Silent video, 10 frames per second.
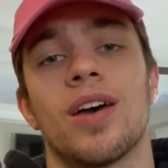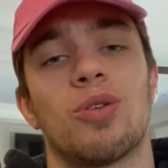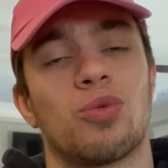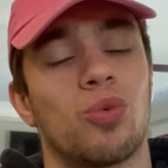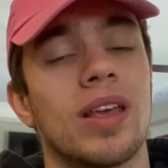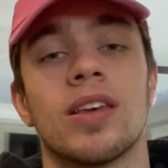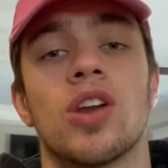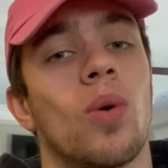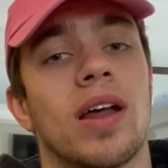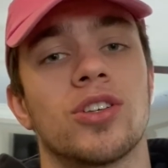Really no
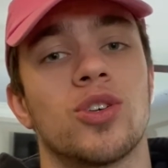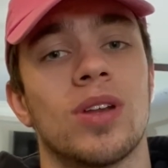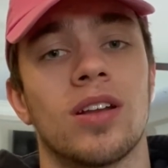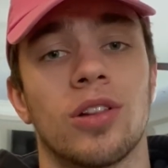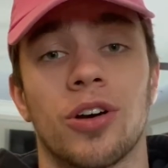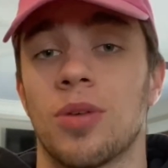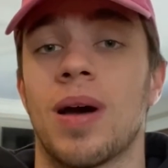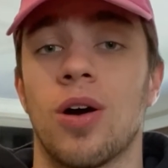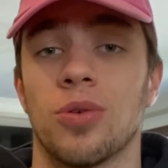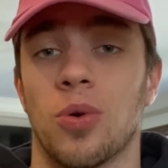one else you need to learn
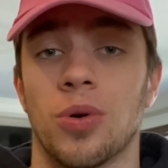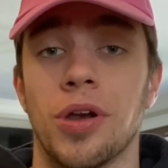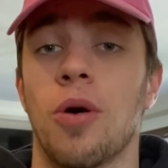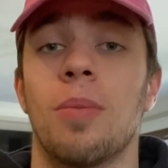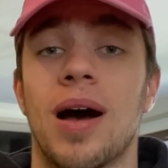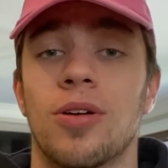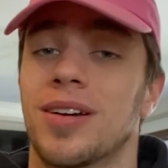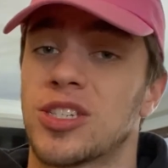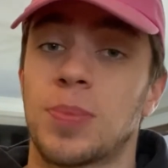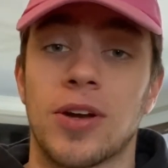about or know about,
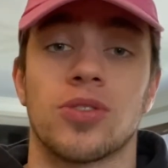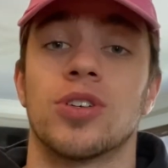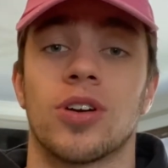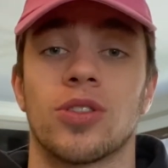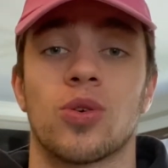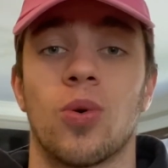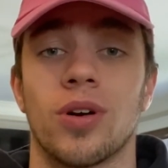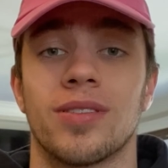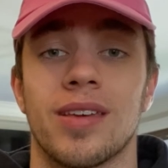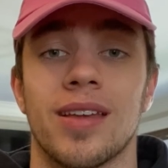especially during the
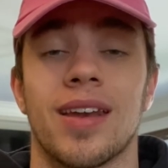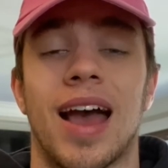quarantine.